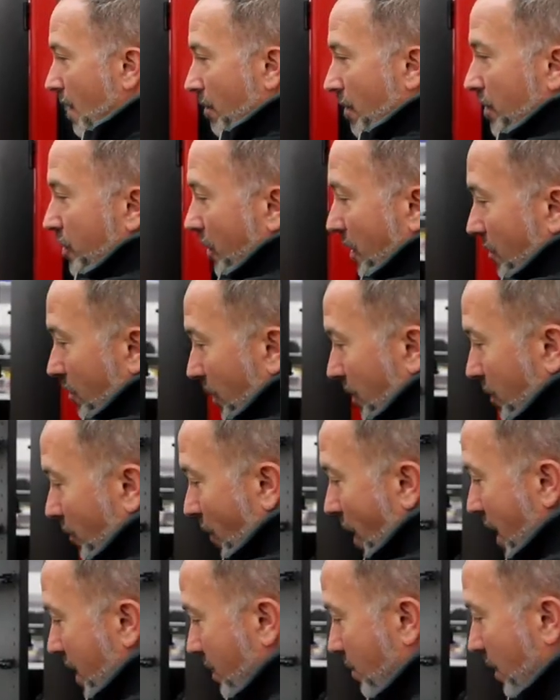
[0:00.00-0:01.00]
But you can put the
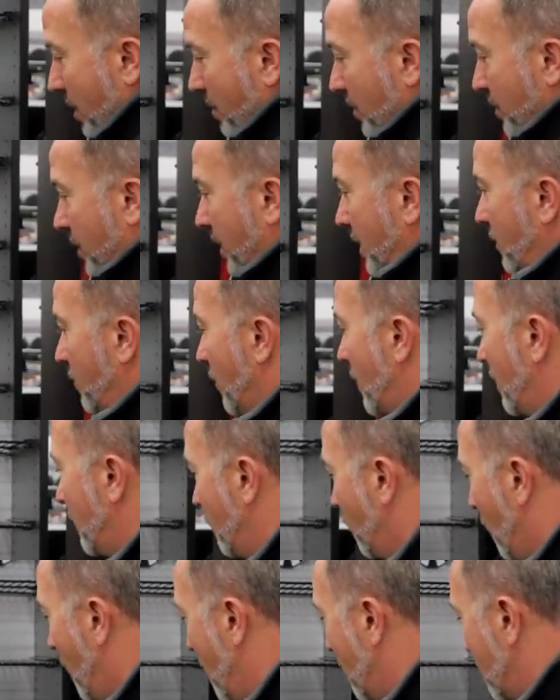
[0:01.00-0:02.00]
racks pretty much anywhere
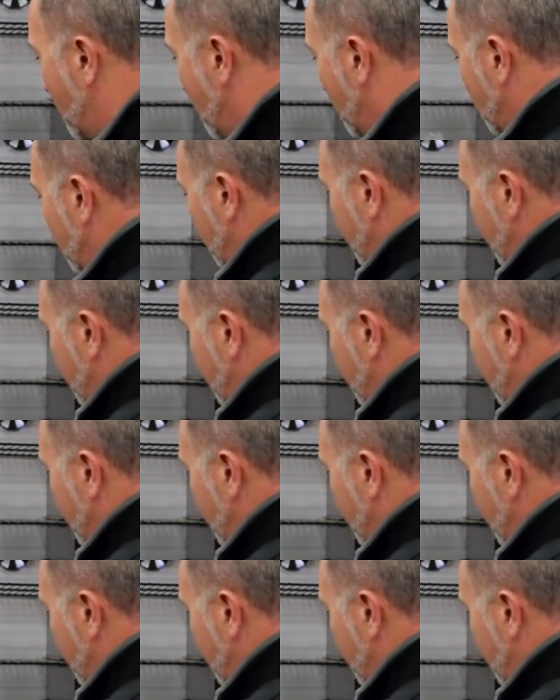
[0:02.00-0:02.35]
you want.